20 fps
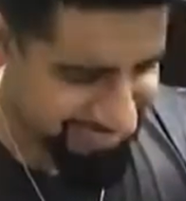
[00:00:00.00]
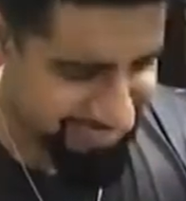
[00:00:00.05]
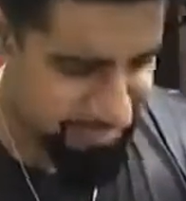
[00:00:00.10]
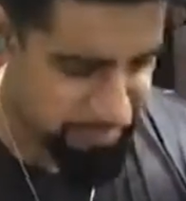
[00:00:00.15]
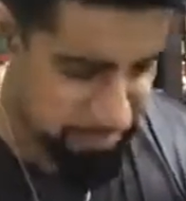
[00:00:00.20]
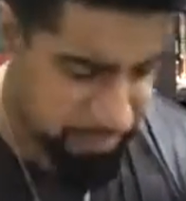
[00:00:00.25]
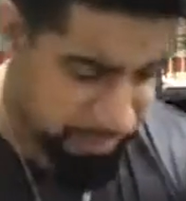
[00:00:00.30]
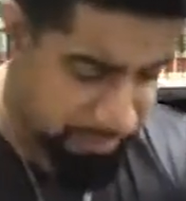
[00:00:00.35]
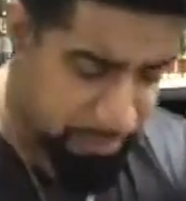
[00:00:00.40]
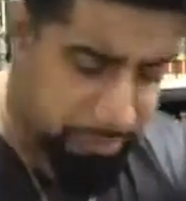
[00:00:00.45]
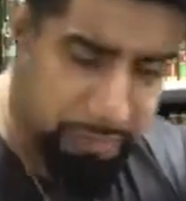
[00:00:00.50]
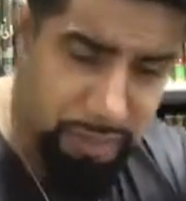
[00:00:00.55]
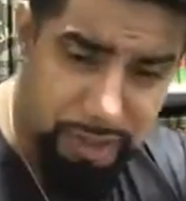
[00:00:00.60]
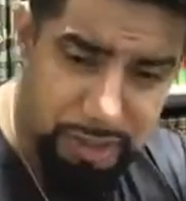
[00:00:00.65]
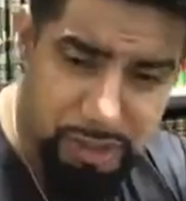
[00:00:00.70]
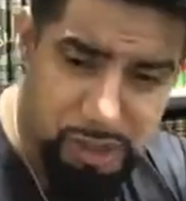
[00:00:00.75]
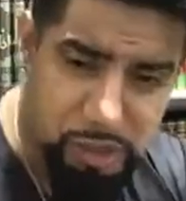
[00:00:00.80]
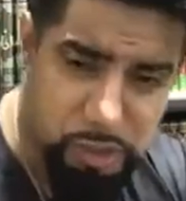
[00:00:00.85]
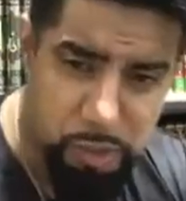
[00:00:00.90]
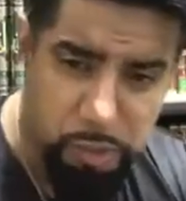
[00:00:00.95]
I'm not
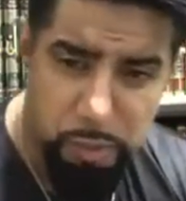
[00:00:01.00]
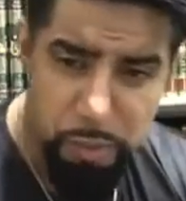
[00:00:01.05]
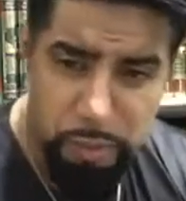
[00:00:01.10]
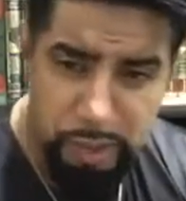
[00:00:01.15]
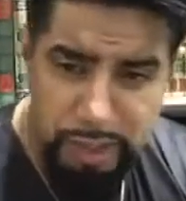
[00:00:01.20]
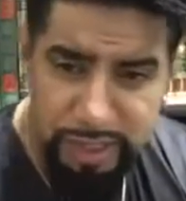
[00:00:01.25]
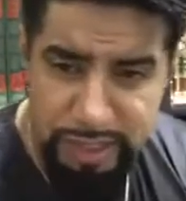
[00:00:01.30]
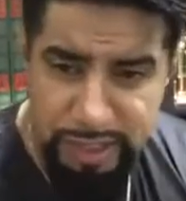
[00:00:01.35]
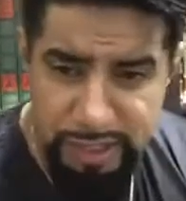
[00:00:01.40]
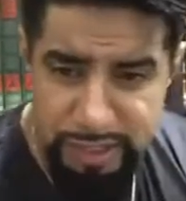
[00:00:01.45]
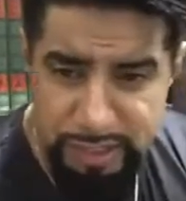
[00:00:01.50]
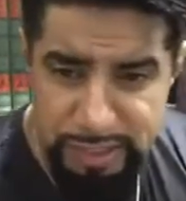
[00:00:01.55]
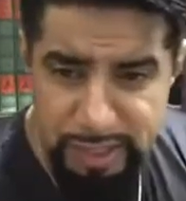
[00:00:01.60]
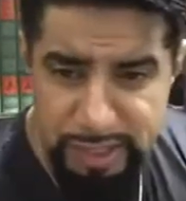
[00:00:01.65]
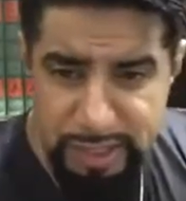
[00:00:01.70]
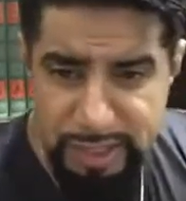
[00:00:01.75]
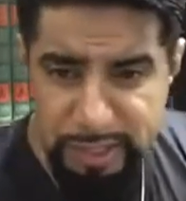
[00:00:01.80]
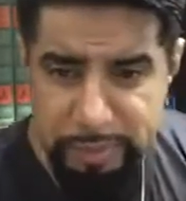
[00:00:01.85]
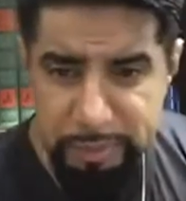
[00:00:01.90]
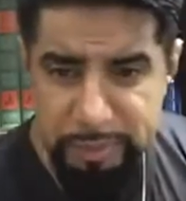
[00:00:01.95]
sure where
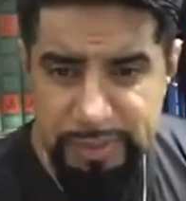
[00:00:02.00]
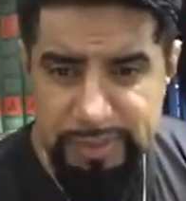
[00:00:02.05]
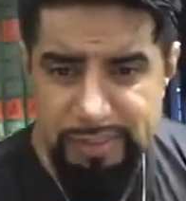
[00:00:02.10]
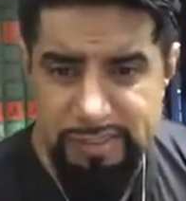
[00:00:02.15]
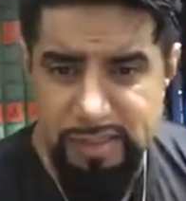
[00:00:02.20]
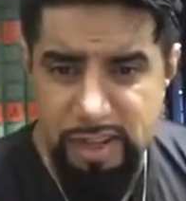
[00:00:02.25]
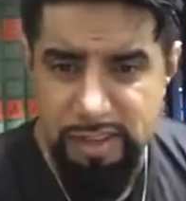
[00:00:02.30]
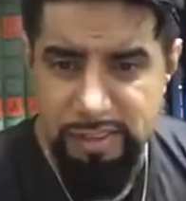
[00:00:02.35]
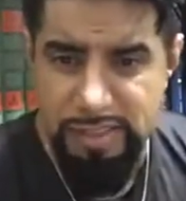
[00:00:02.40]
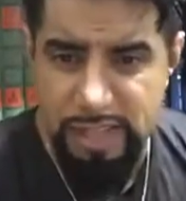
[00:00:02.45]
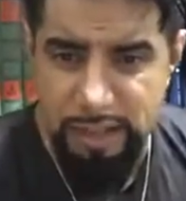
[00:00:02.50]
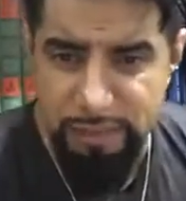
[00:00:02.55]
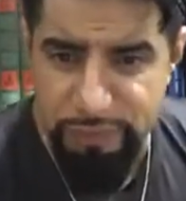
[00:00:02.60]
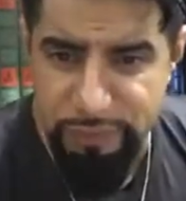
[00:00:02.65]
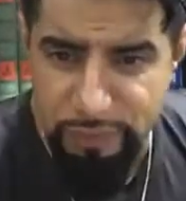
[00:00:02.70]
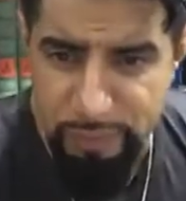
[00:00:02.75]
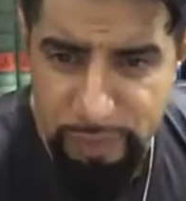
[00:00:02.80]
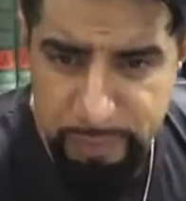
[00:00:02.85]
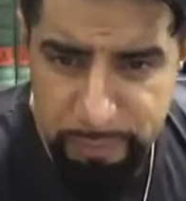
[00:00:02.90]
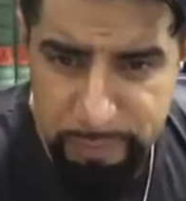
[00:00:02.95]
anybody's got that
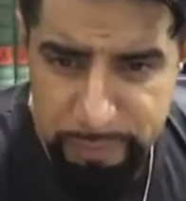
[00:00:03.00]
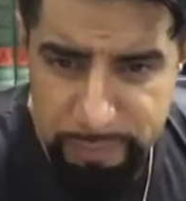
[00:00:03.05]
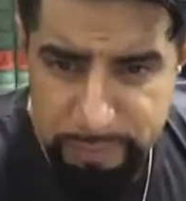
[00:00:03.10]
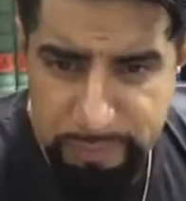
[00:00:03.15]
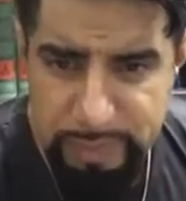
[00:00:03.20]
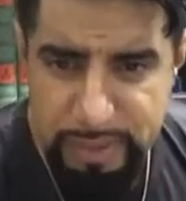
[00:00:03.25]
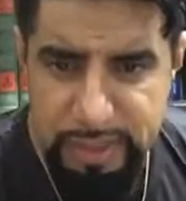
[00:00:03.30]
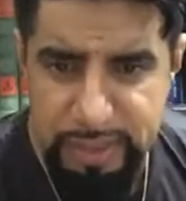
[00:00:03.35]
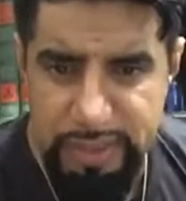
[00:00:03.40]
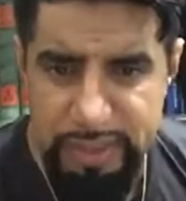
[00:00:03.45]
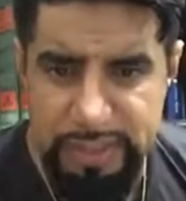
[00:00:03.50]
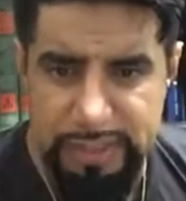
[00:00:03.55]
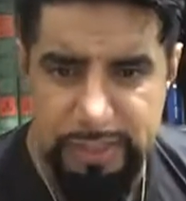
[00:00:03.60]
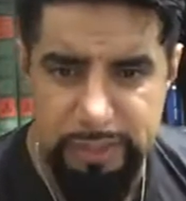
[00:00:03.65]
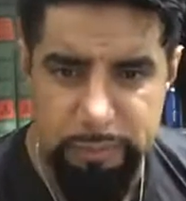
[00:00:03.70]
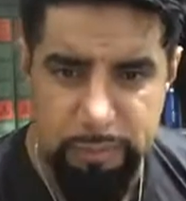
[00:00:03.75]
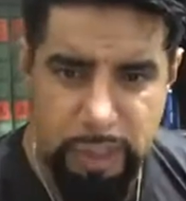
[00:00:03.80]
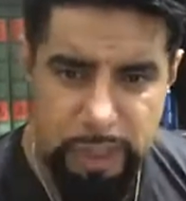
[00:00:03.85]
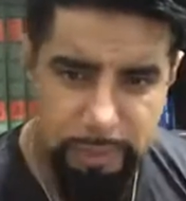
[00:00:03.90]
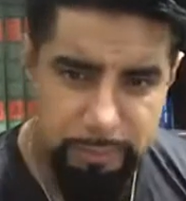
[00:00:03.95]
from. Khalil
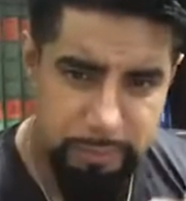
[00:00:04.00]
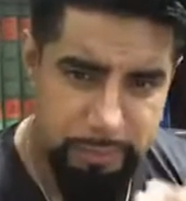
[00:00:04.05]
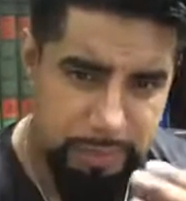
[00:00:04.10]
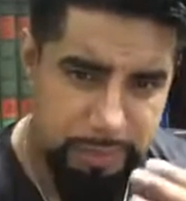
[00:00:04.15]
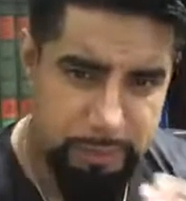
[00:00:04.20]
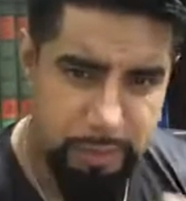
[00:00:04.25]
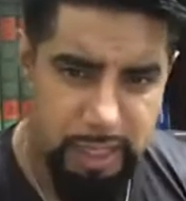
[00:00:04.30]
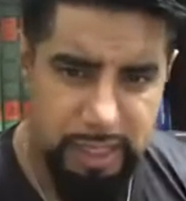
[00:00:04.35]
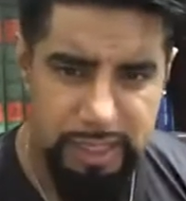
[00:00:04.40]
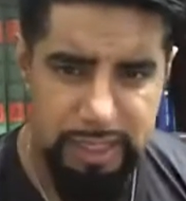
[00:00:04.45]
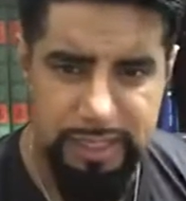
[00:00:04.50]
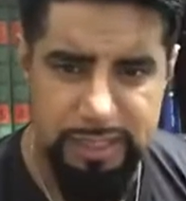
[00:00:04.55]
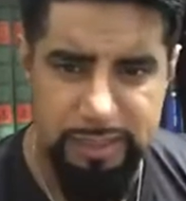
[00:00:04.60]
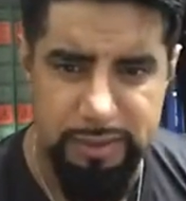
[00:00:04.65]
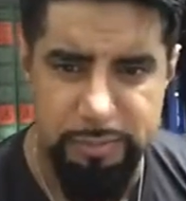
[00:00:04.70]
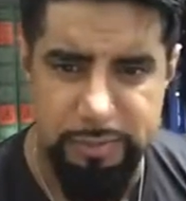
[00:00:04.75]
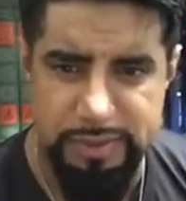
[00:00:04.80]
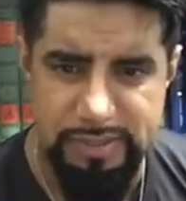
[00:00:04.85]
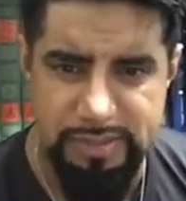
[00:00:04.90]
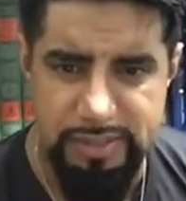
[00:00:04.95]
Muhammad,
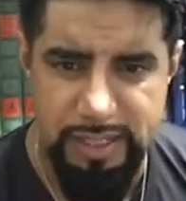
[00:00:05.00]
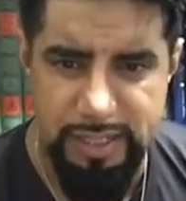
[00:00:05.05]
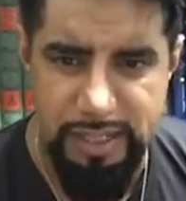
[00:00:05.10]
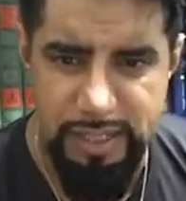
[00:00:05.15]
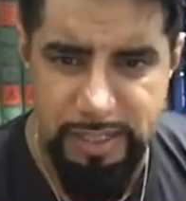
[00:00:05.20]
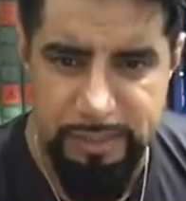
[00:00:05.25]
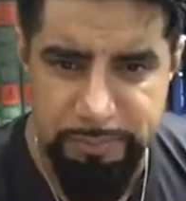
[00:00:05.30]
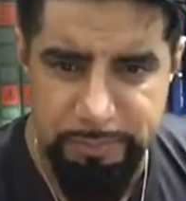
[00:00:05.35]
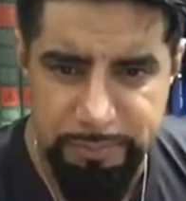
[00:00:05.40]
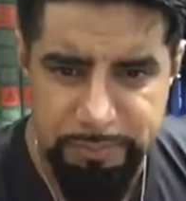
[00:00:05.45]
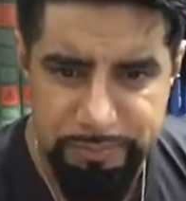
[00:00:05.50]
alaykum assalam.